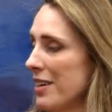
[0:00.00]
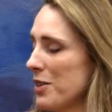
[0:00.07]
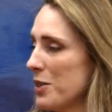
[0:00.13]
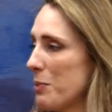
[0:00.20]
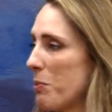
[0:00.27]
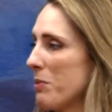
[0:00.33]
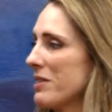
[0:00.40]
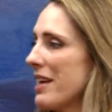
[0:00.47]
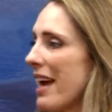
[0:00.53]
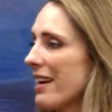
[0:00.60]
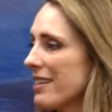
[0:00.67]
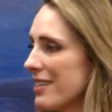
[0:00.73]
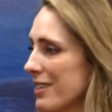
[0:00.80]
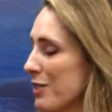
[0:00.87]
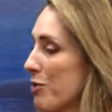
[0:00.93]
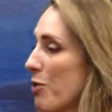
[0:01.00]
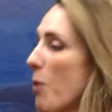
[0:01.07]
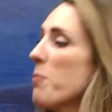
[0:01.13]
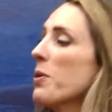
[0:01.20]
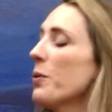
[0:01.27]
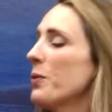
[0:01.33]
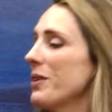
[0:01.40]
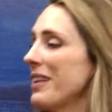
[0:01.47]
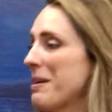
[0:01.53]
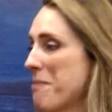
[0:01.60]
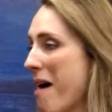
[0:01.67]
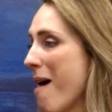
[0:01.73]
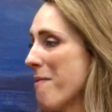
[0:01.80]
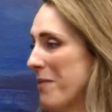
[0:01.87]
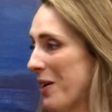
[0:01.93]
to protect us from the woolly
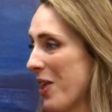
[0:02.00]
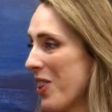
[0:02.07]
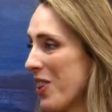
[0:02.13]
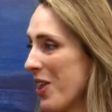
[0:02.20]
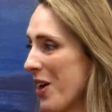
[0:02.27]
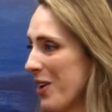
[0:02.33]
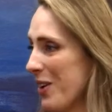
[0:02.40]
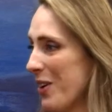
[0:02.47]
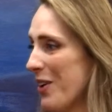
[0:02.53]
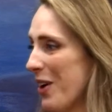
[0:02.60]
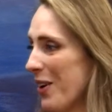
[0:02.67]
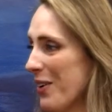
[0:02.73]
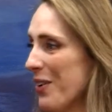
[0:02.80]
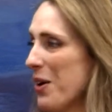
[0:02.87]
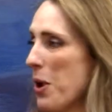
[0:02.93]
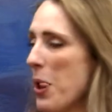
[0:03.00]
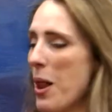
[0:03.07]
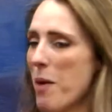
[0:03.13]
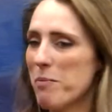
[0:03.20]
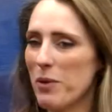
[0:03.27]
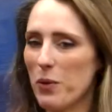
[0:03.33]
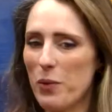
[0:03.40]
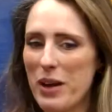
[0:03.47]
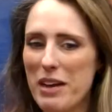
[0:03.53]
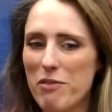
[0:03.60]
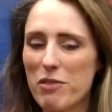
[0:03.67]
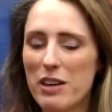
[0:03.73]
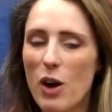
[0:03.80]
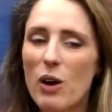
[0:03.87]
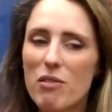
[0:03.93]
mammoth, you know, but we
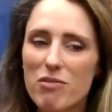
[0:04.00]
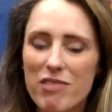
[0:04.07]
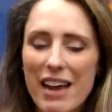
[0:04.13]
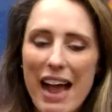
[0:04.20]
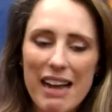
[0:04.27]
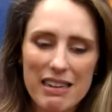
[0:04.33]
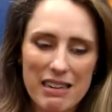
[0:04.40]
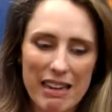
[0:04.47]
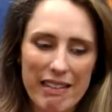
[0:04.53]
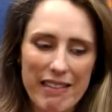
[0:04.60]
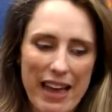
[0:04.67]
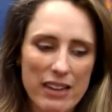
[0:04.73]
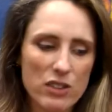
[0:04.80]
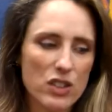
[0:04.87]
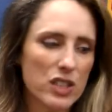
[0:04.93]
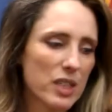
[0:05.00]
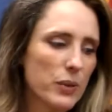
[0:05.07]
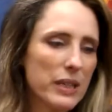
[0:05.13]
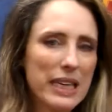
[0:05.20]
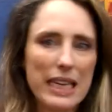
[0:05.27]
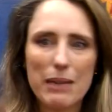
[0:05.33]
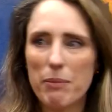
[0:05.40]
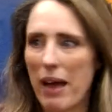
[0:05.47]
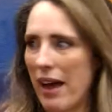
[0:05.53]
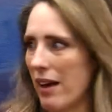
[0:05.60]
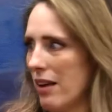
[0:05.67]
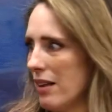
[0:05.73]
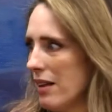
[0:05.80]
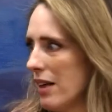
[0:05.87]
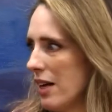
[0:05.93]
react like that to an
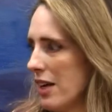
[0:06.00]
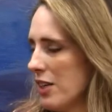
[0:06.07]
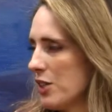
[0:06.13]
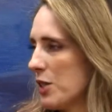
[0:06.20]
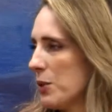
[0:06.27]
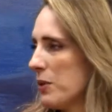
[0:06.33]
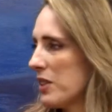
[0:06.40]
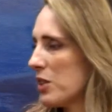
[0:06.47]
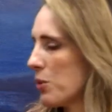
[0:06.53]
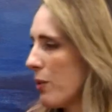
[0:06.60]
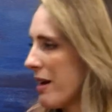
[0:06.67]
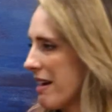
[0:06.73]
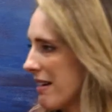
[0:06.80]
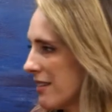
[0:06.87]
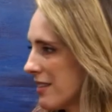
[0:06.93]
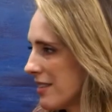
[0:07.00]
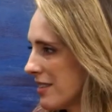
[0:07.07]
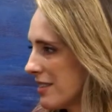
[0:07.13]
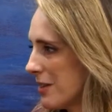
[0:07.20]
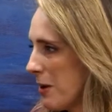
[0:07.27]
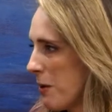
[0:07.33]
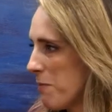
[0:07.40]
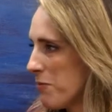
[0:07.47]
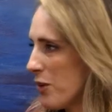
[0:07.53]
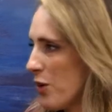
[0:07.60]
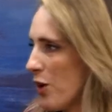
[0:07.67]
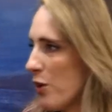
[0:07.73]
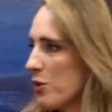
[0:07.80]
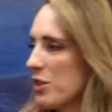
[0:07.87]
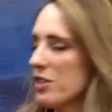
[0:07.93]
email, to a tweet, you
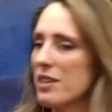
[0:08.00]
know, to